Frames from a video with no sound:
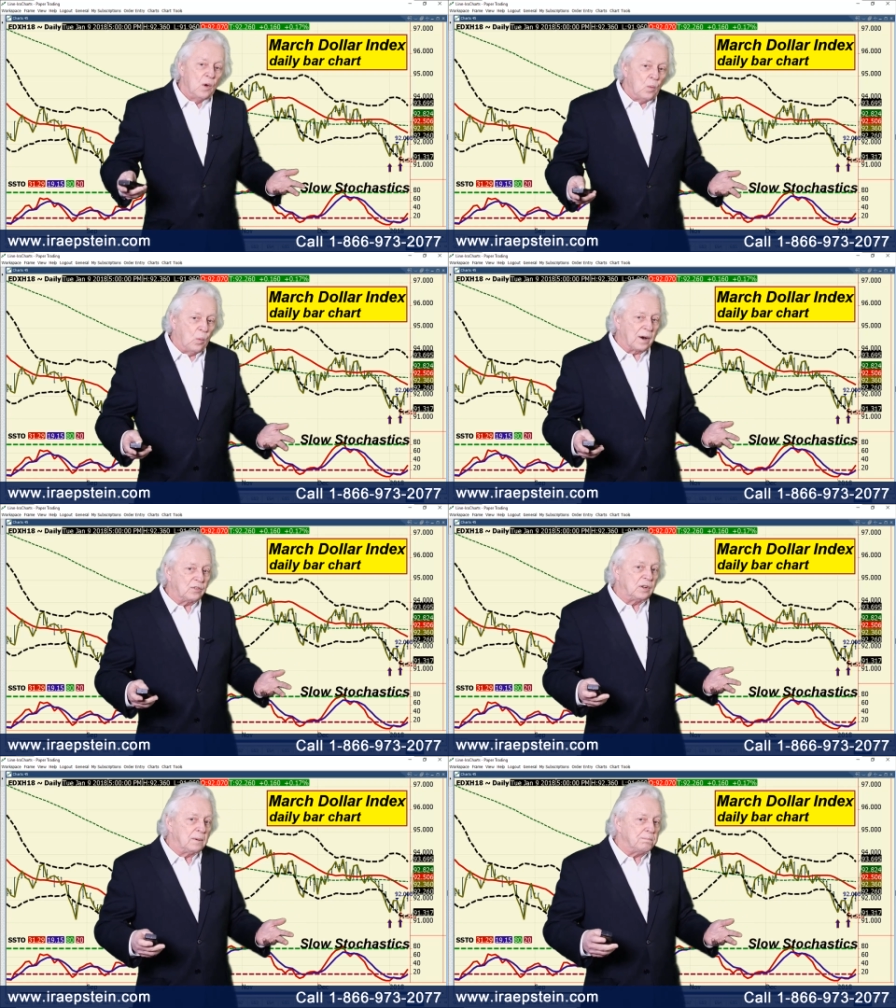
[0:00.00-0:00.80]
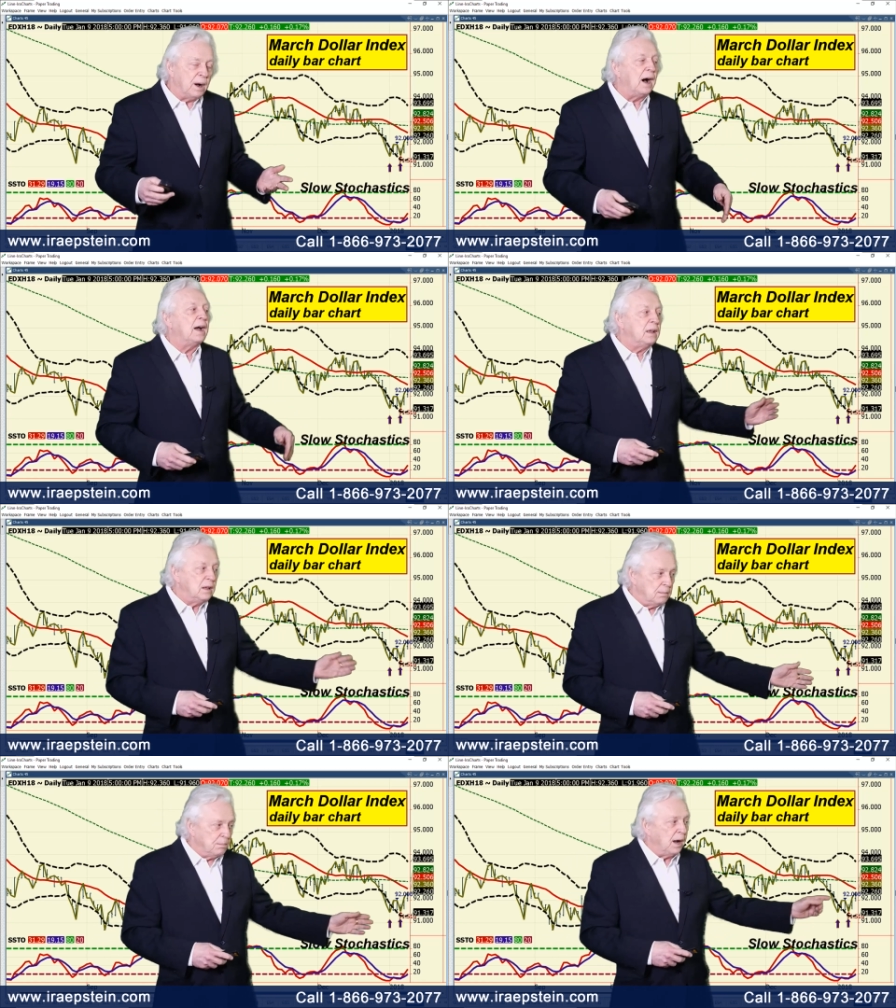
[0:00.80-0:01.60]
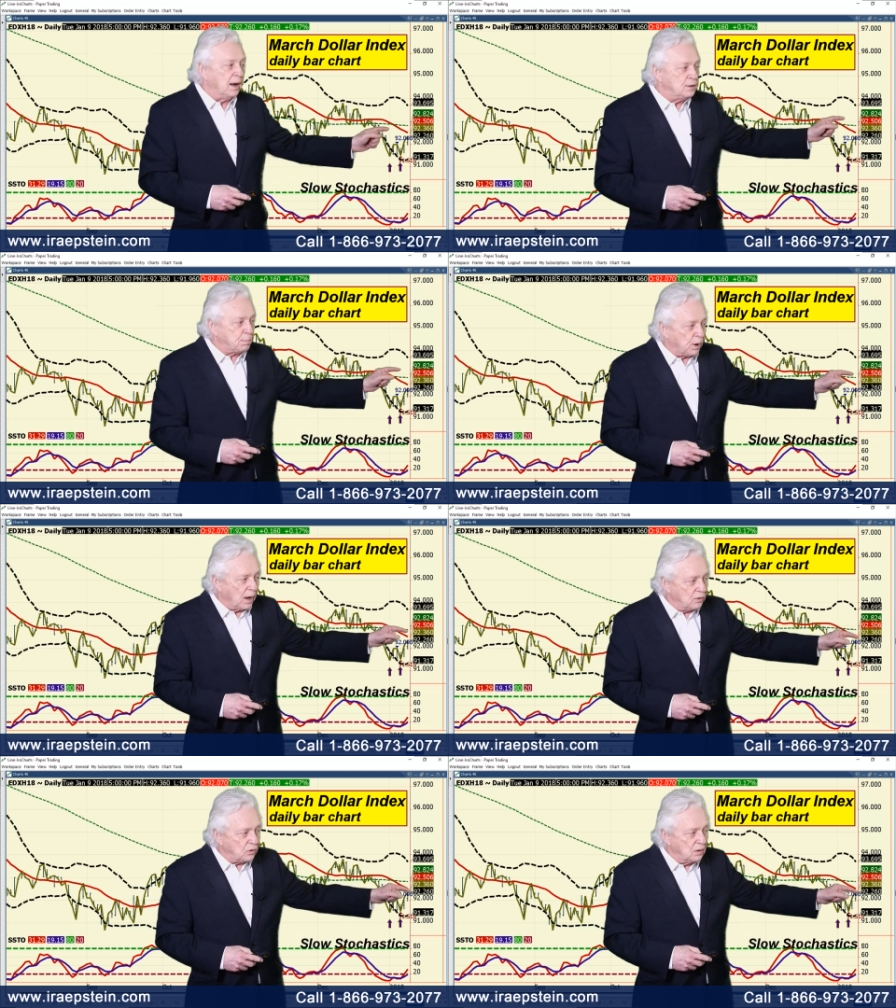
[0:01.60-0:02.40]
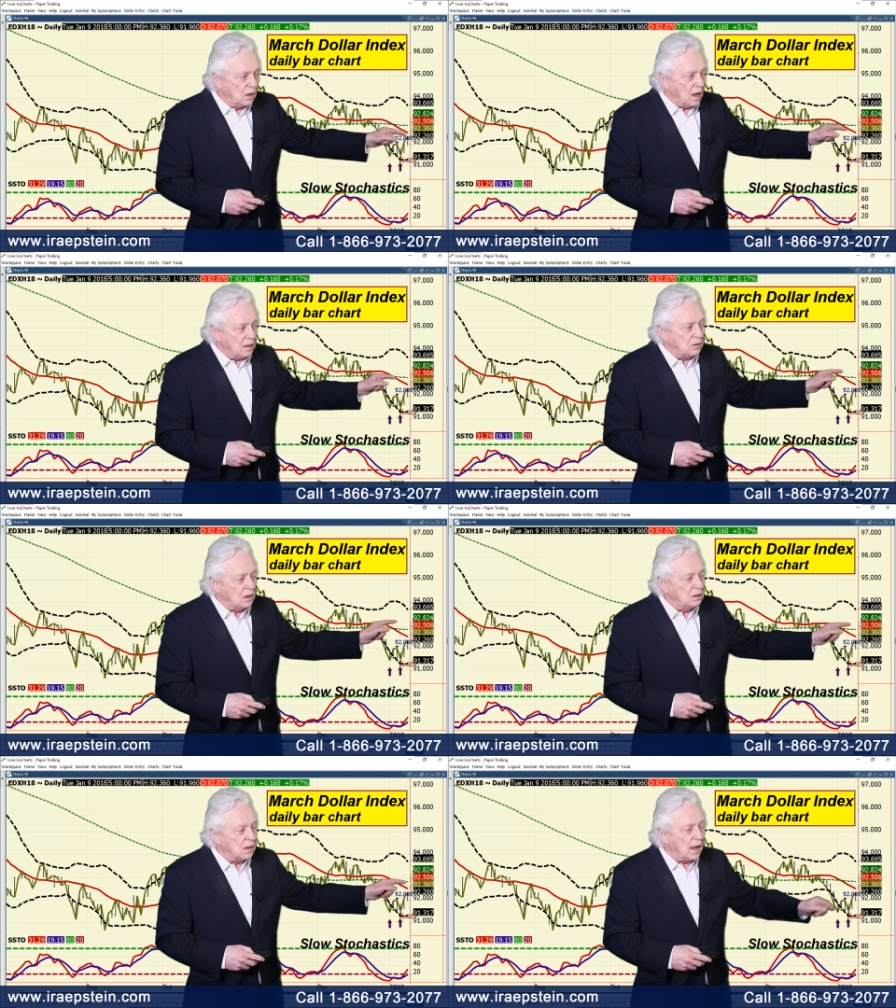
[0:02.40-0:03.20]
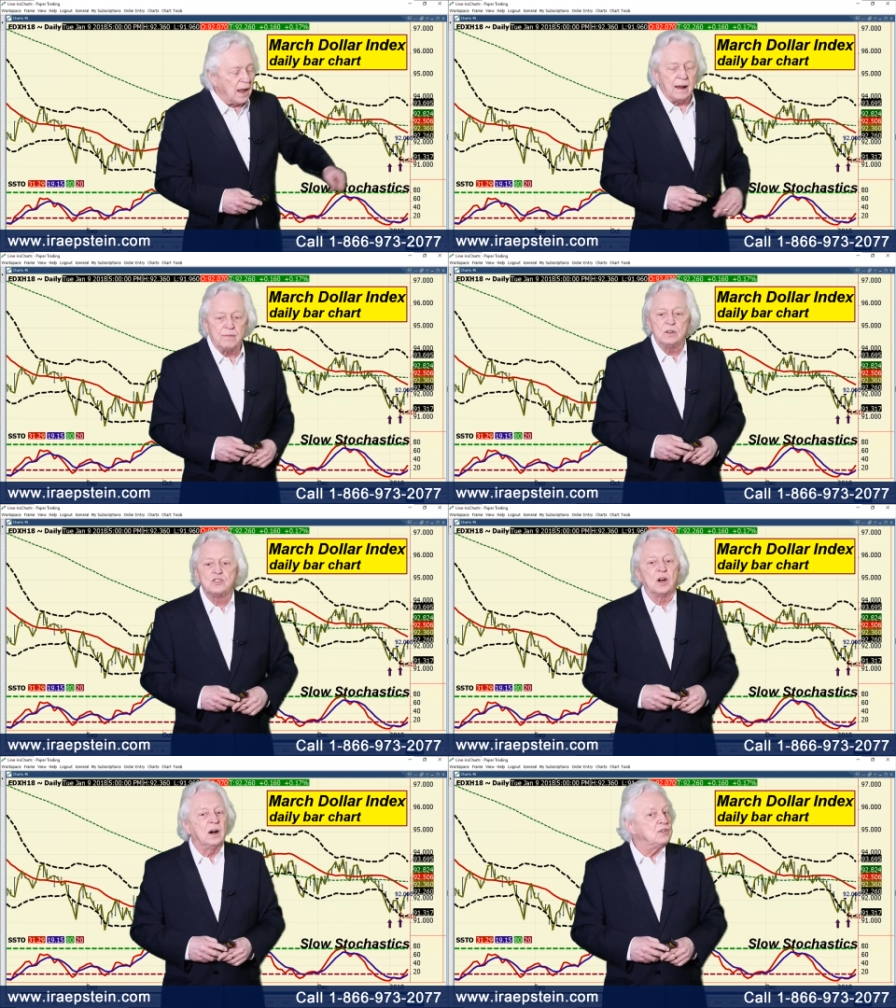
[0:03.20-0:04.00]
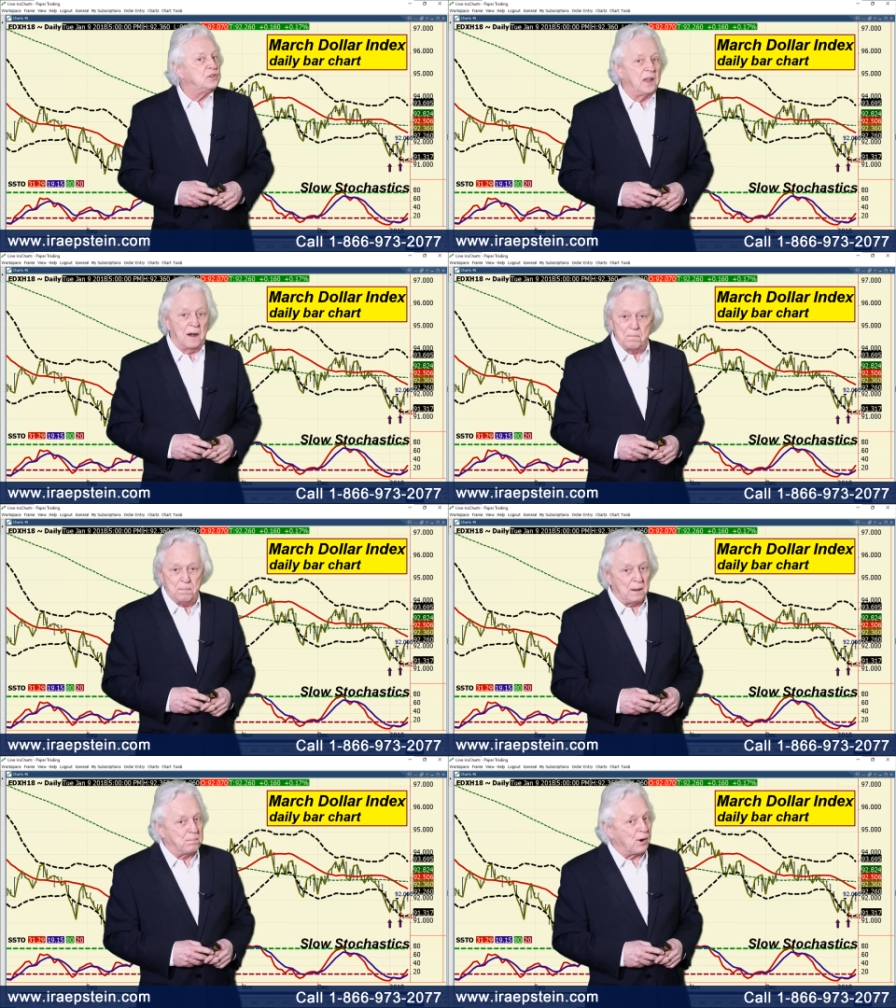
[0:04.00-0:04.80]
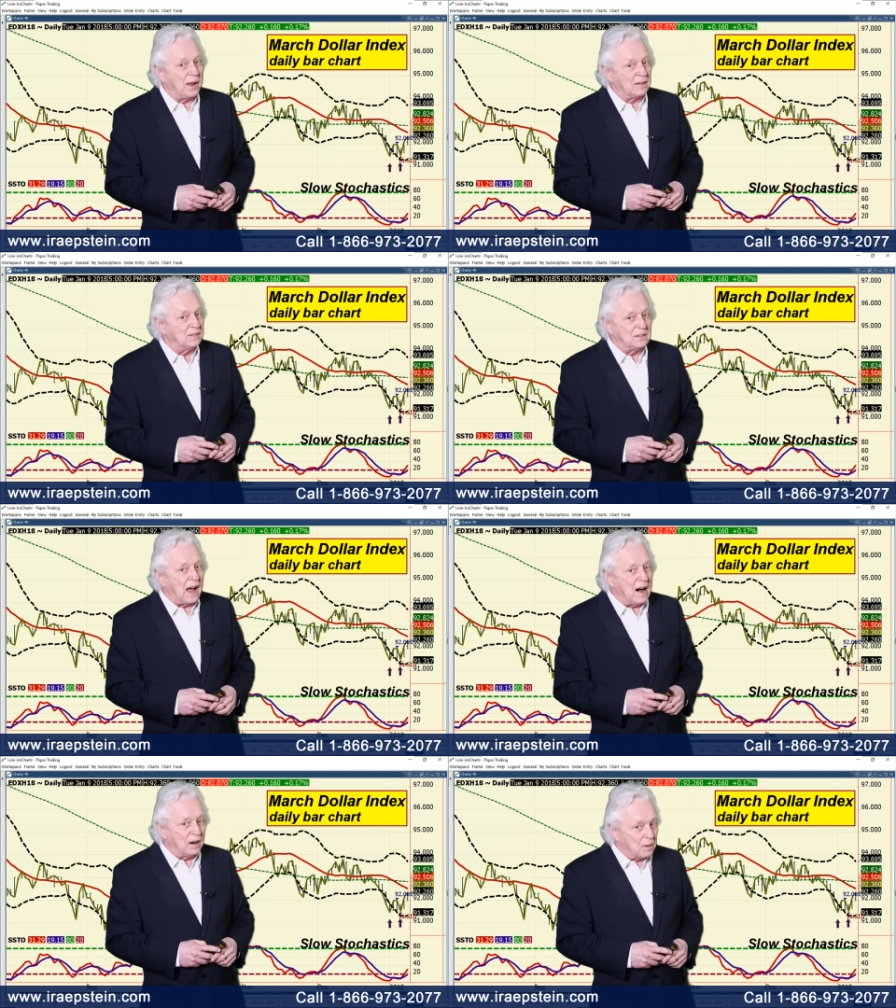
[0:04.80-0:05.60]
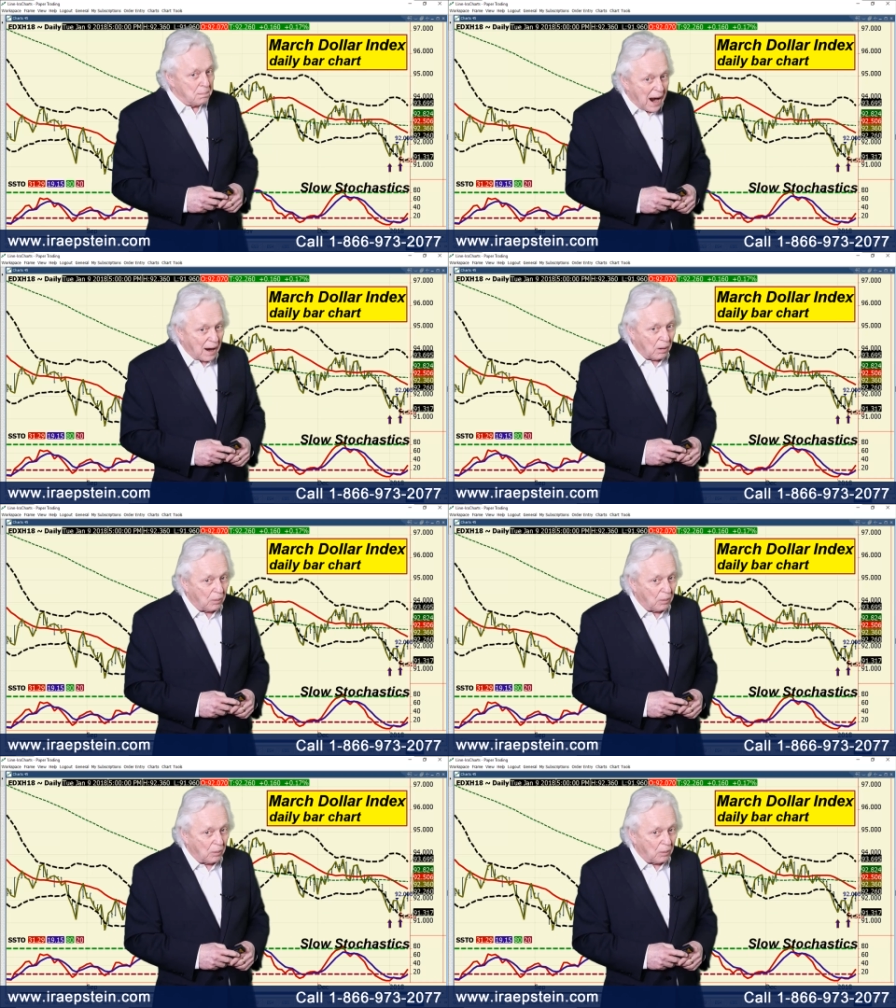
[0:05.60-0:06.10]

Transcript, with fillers: What does it imply? It implies price in the 18 day average, unless you get a big break in the dollar tomorrow.